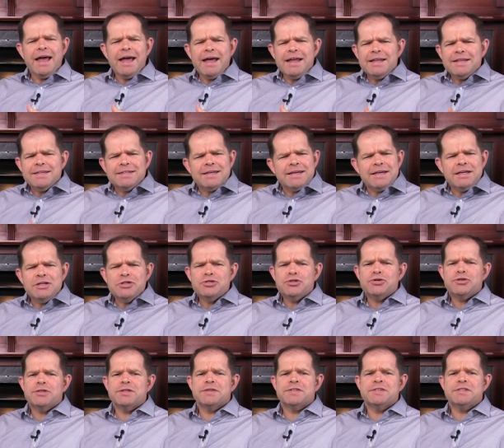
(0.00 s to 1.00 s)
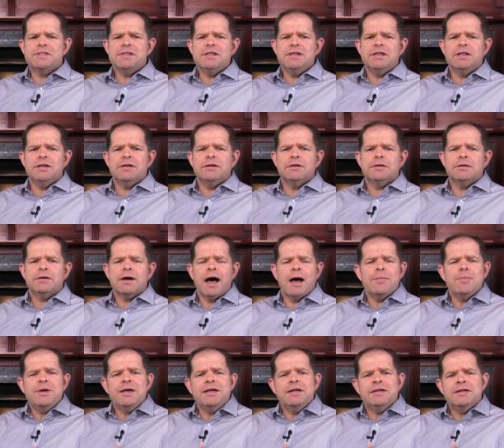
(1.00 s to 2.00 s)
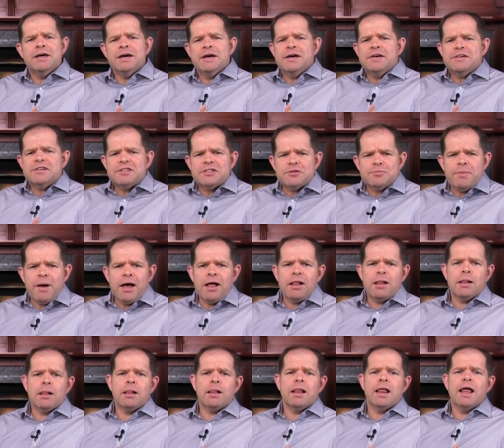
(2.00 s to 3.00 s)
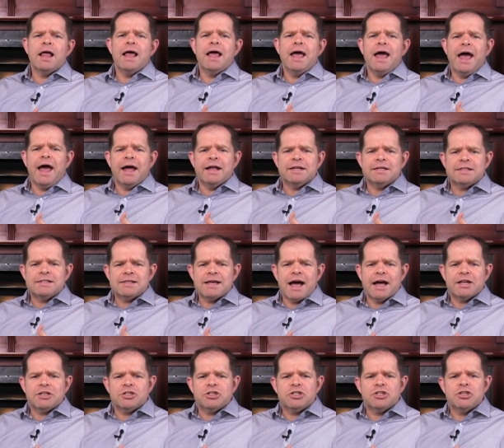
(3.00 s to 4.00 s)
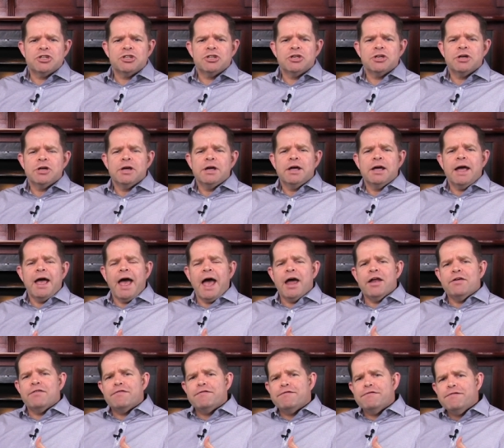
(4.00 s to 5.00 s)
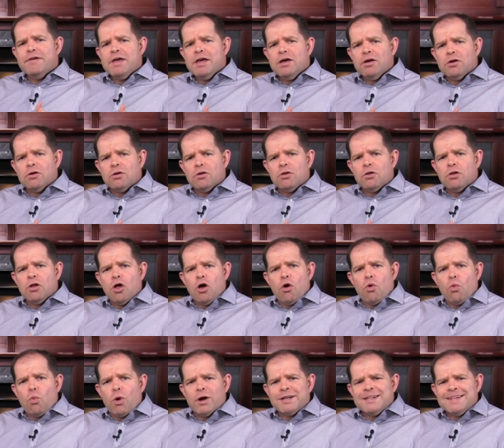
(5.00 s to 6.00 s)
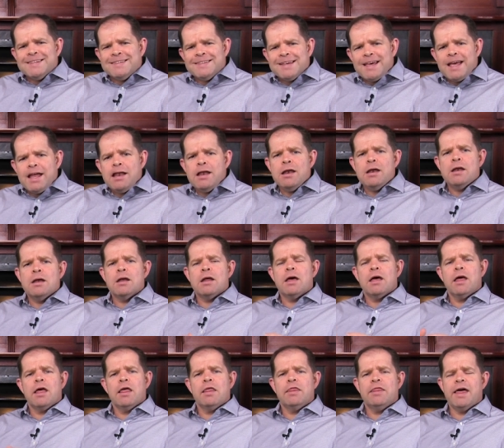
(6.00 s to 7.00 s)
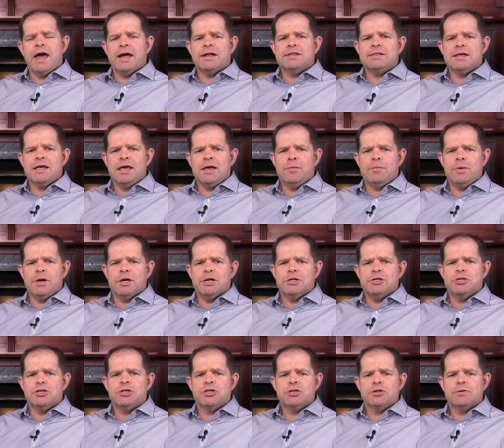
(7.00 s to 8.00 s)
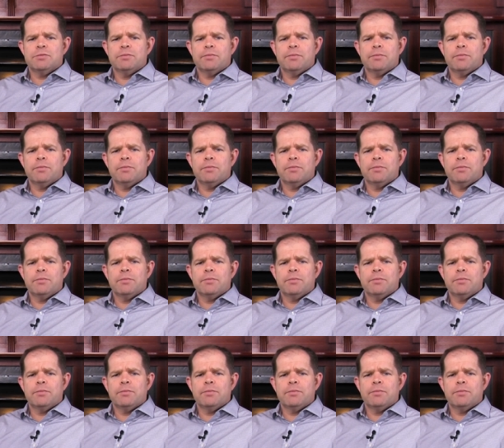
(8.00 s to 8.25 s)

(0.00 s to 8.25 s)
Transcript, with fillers: Enter into the scene, I mean, smell and touch and feel what is in that image.